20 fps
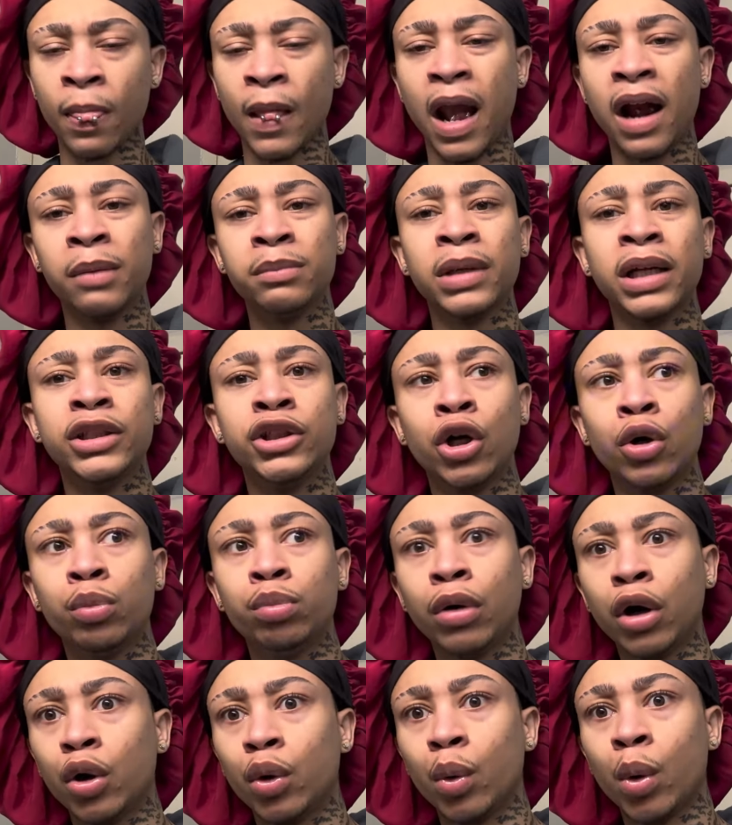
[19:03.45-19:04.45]
I'm like, yo,
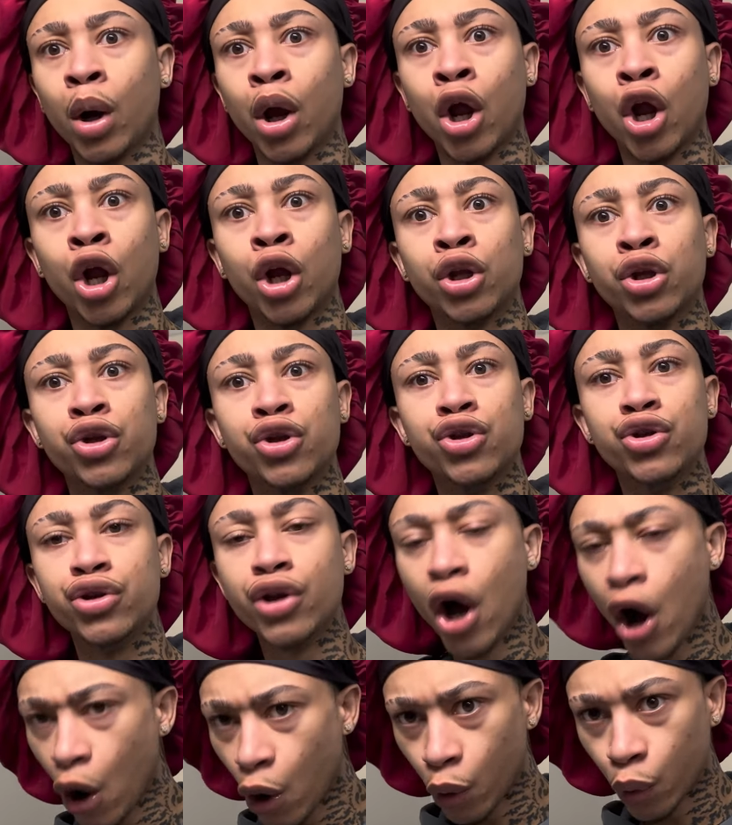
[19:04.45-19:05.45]
bro,
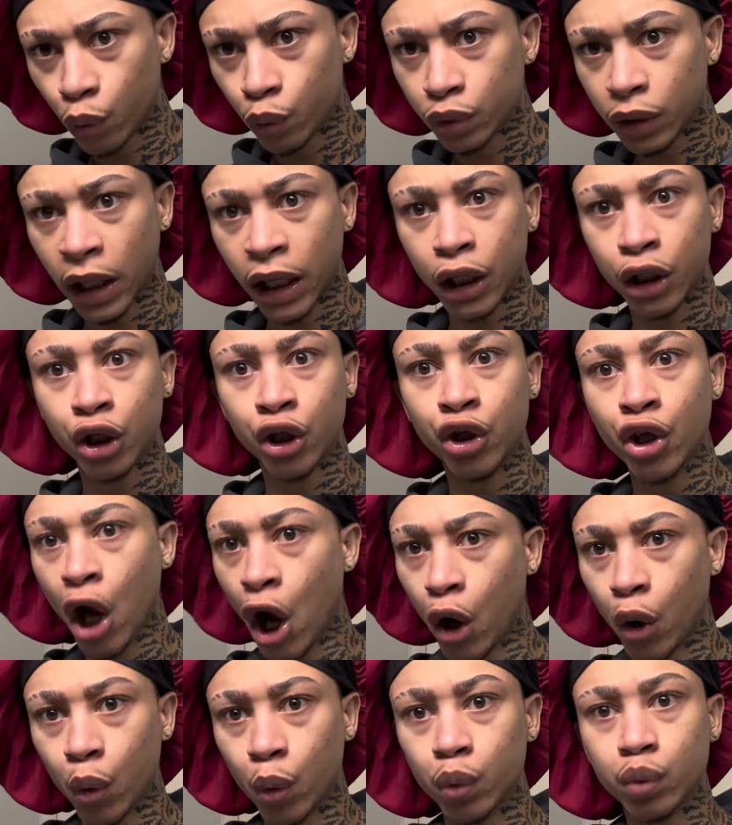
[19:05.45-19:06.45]
no, like,
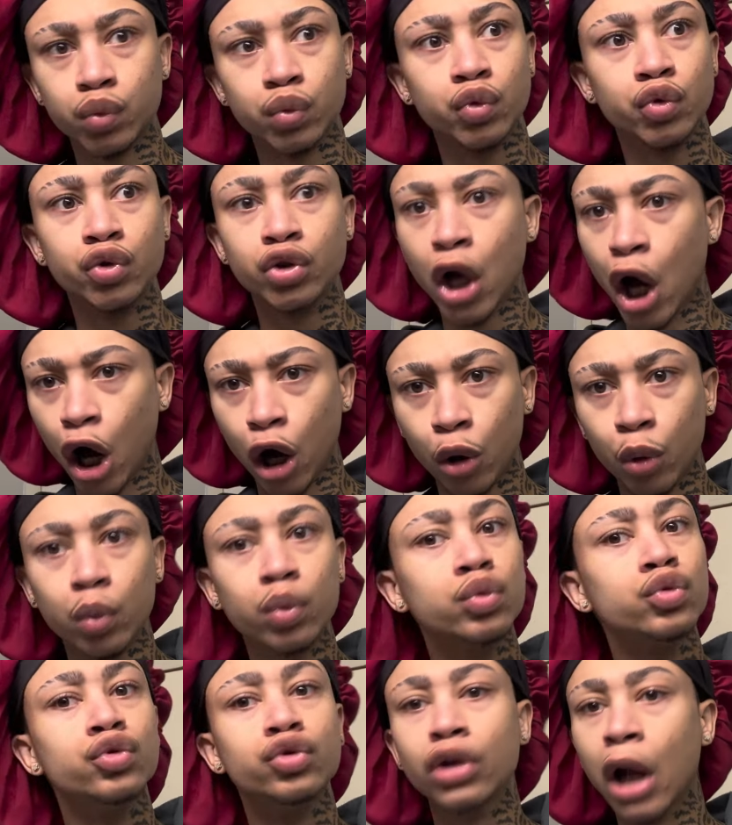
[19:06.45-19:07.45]
no no,
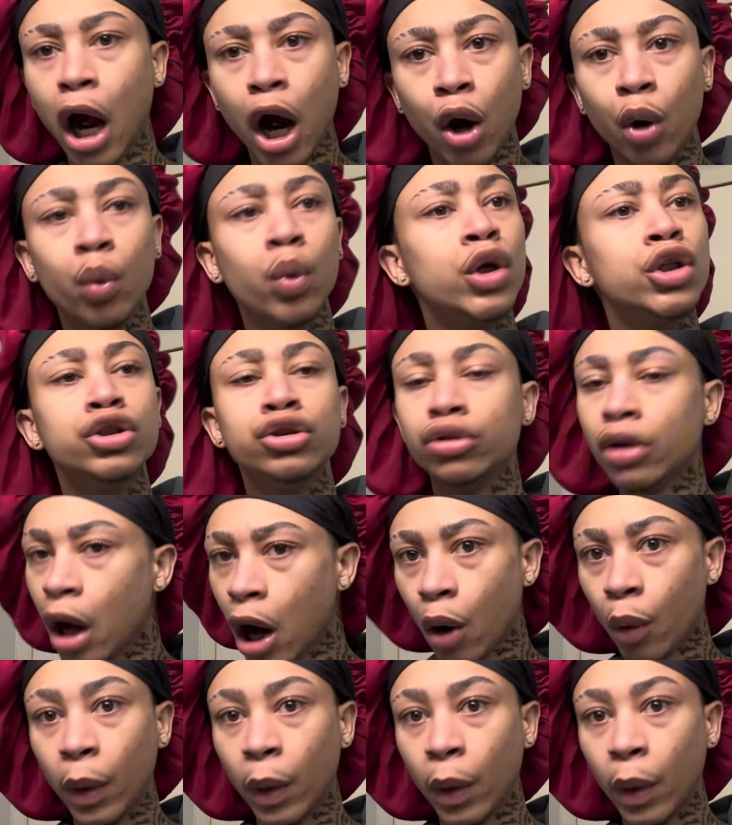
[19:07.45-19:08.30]
no, no.